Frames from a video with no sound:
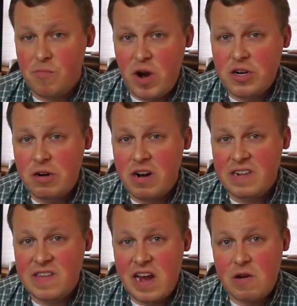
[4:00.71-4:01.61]
the pressure
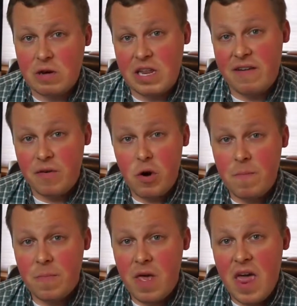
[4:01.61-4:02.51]
inside your liver,
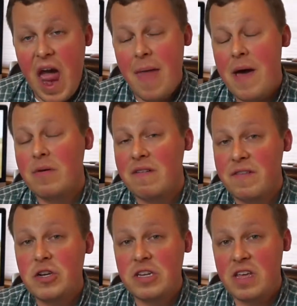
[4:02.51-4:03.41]
and that will
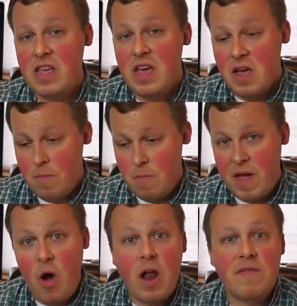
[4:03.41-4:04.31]
eventually
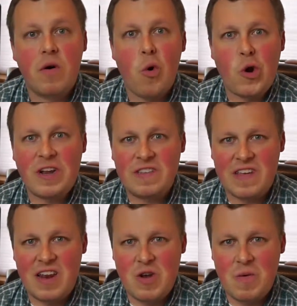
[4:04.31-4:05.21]
make all of the
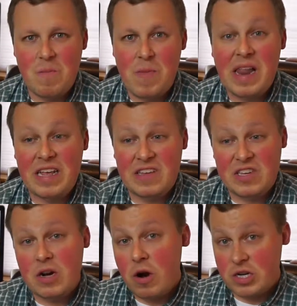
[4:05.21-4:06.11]
organs in your belly
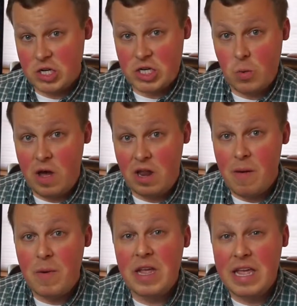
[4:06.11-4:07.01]
start to swell
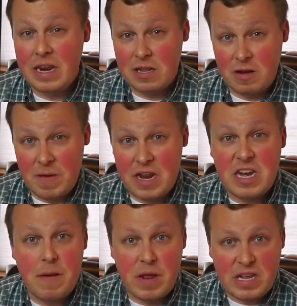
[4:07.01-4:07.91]
up, get a little bit of
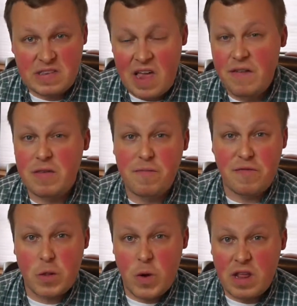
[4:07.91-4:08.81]
edematous, have some
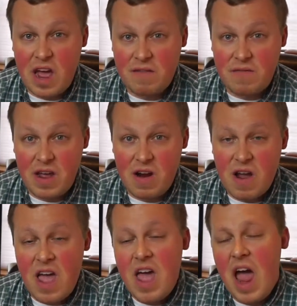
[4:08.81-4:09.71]
fluid kind of there,